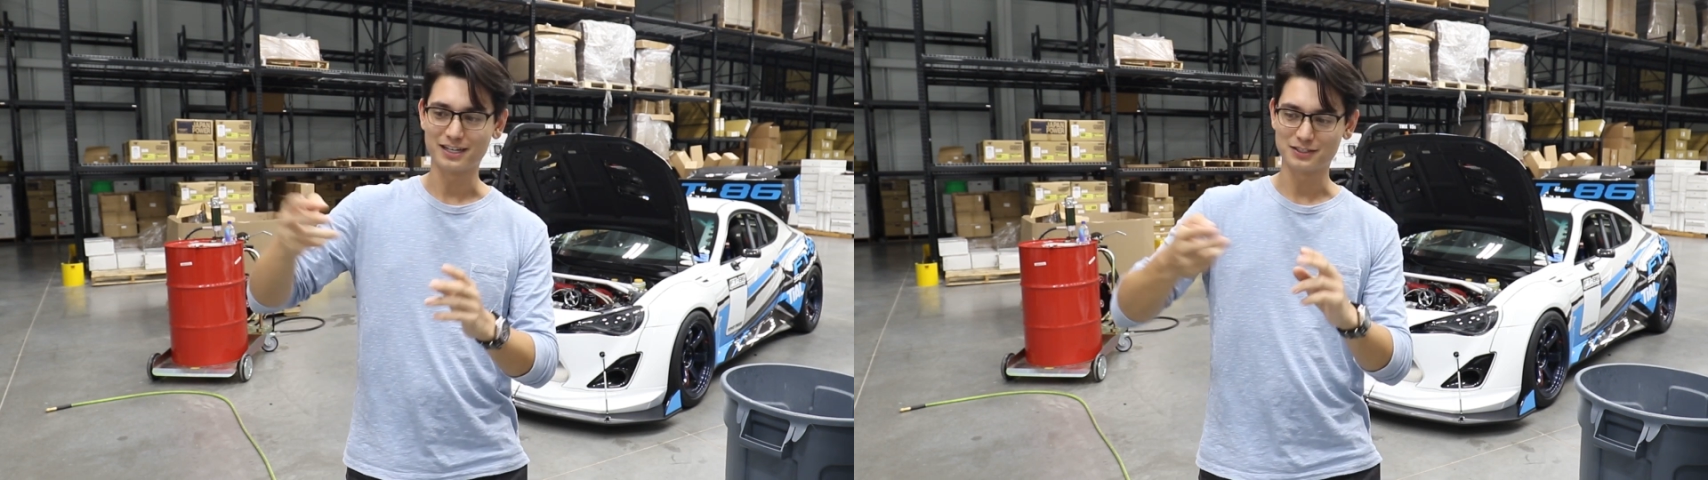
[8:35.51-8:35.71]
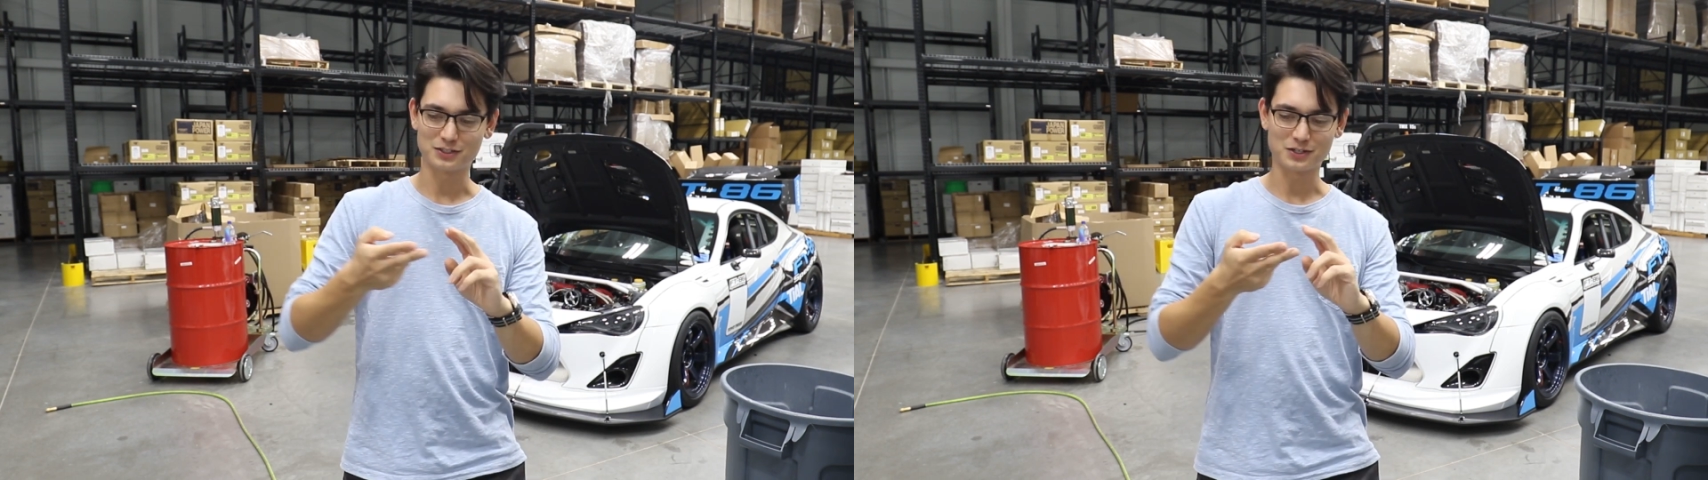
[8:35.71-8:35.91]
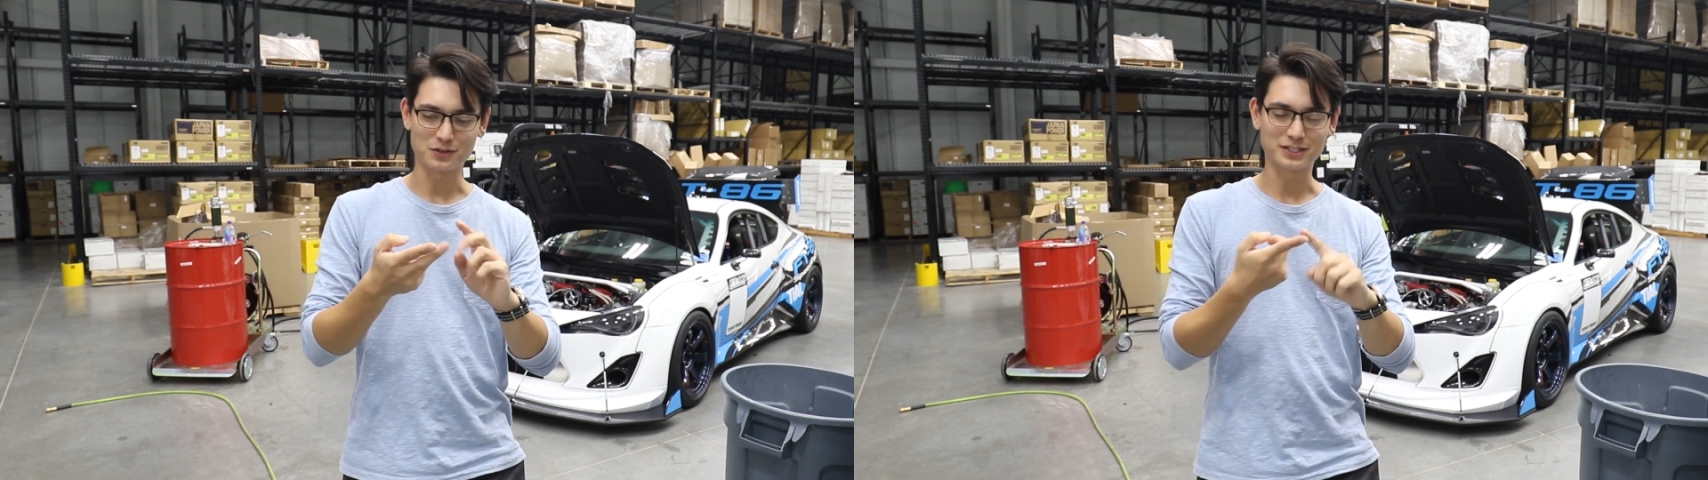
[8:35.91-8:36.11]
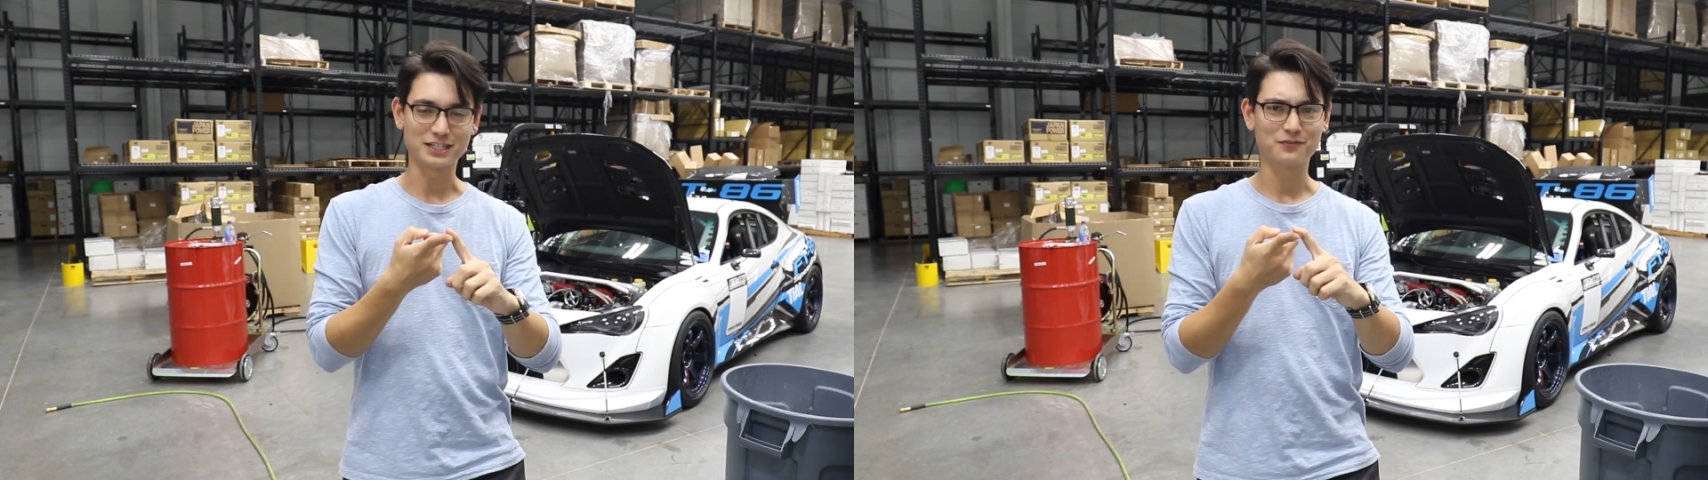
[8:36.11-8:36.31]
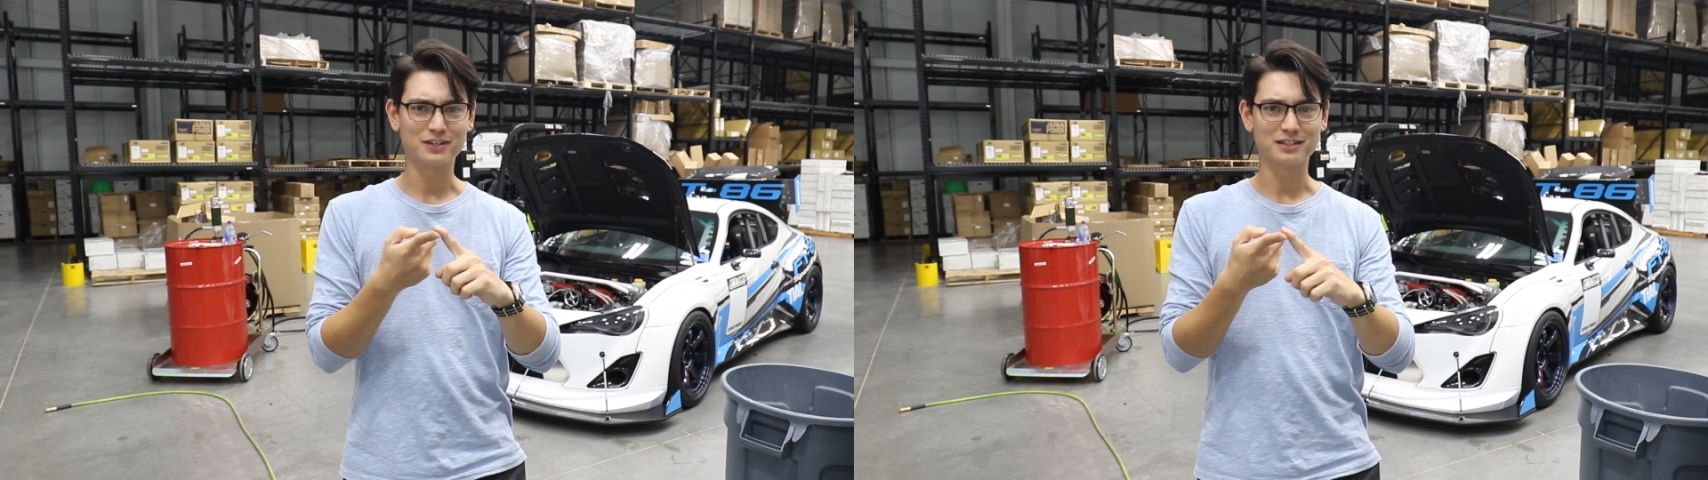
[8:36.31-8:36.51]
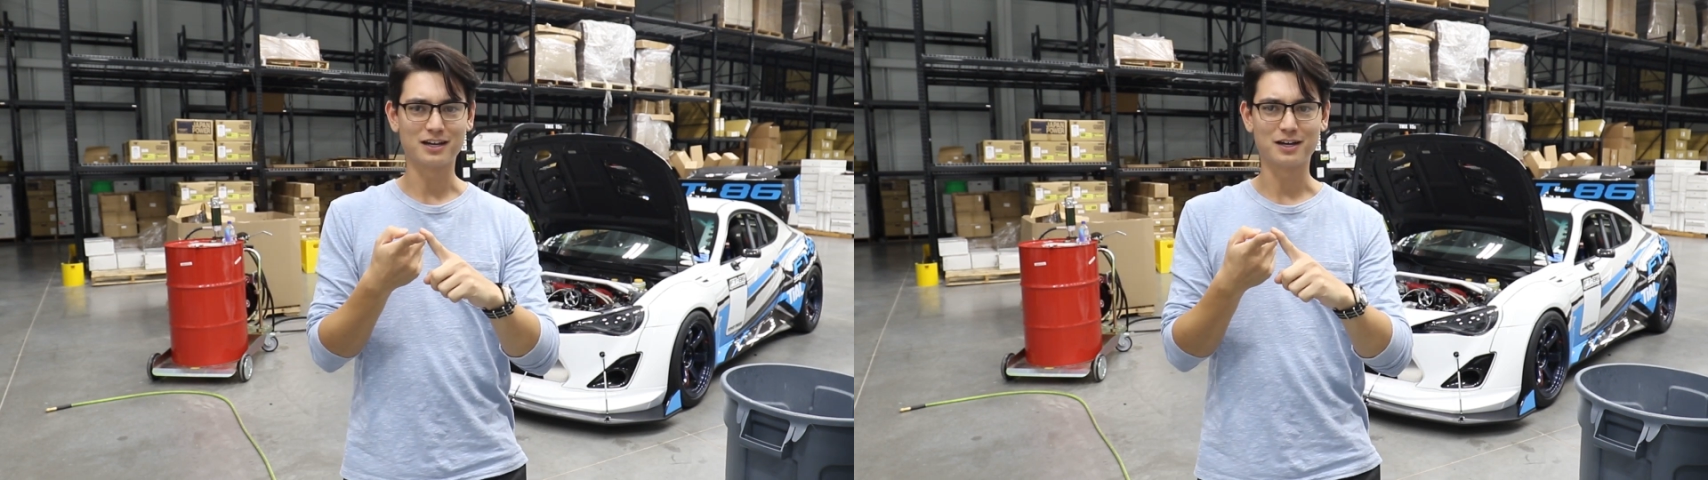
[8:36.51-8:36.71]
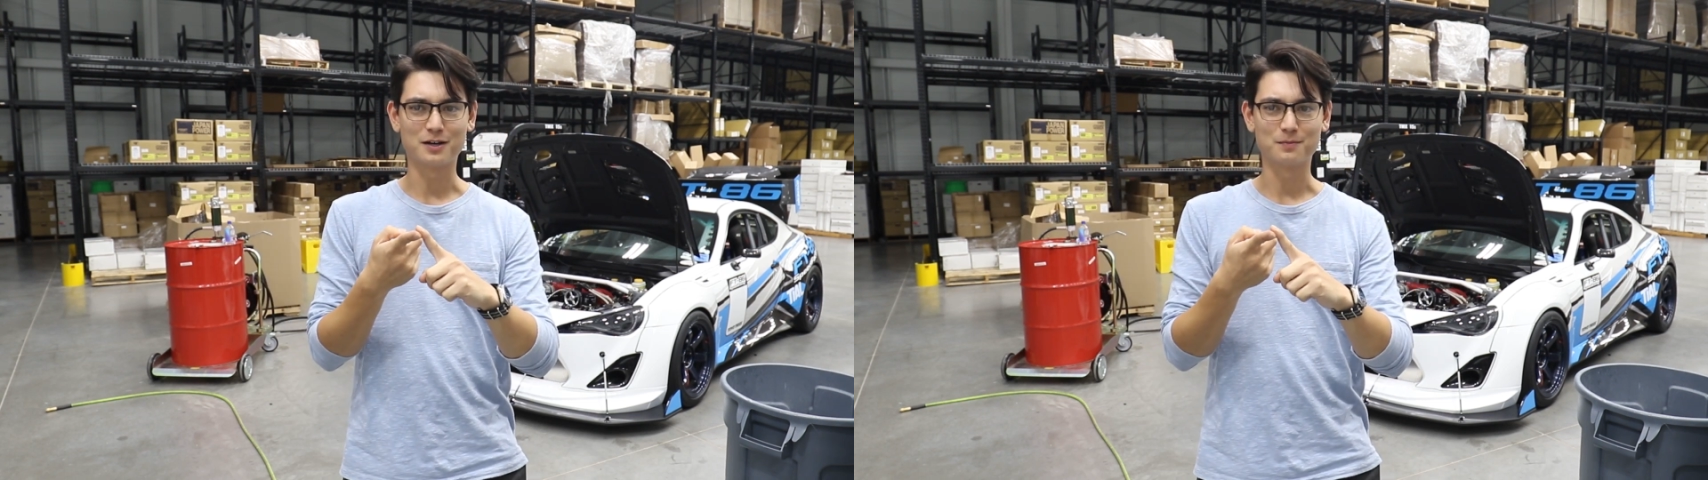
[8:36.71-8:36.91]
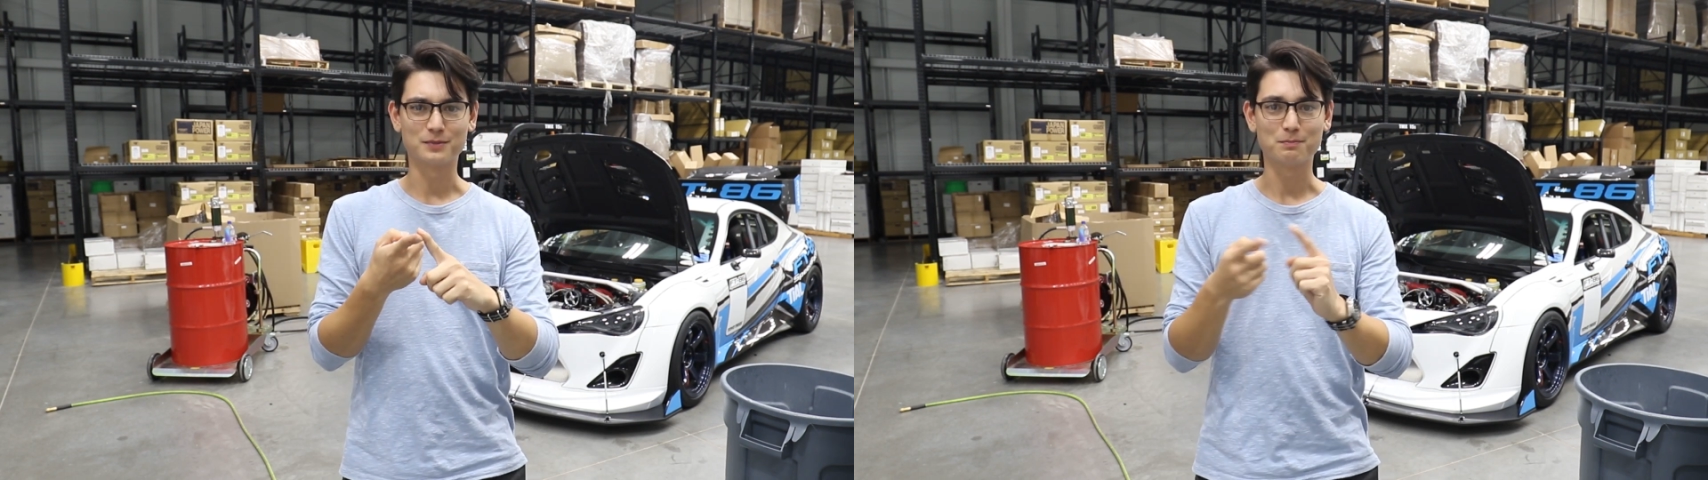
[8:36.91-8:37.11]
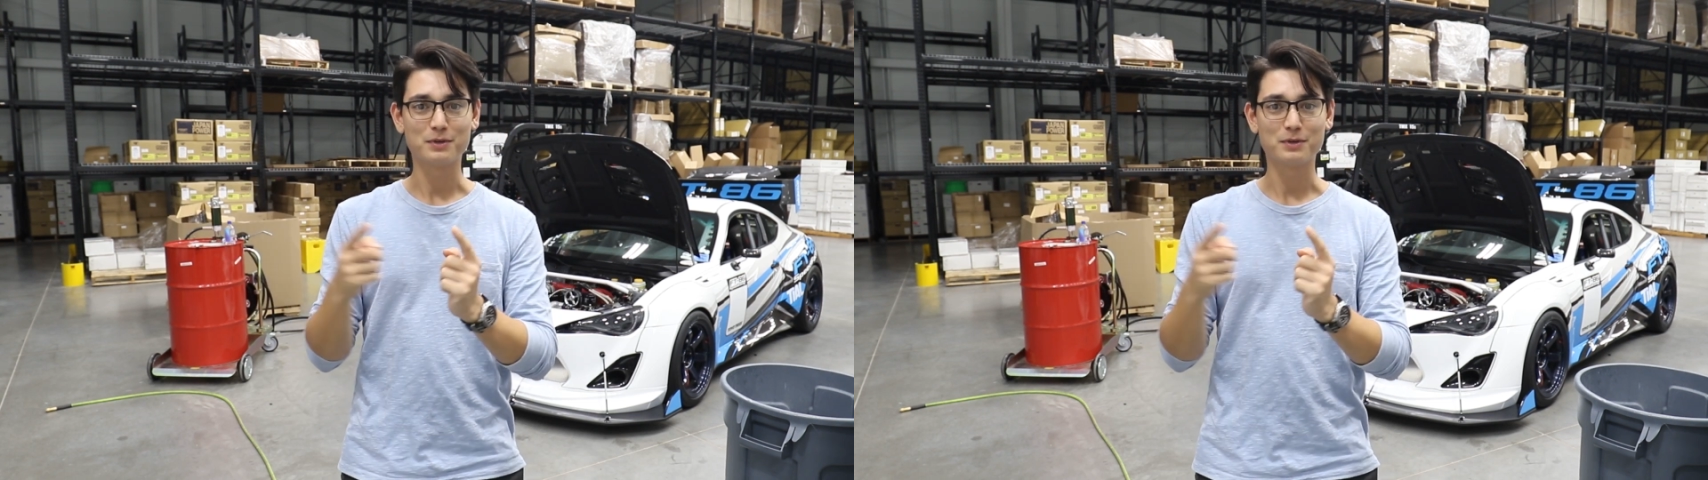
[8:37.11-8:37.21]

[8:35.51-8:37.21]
install, test fit the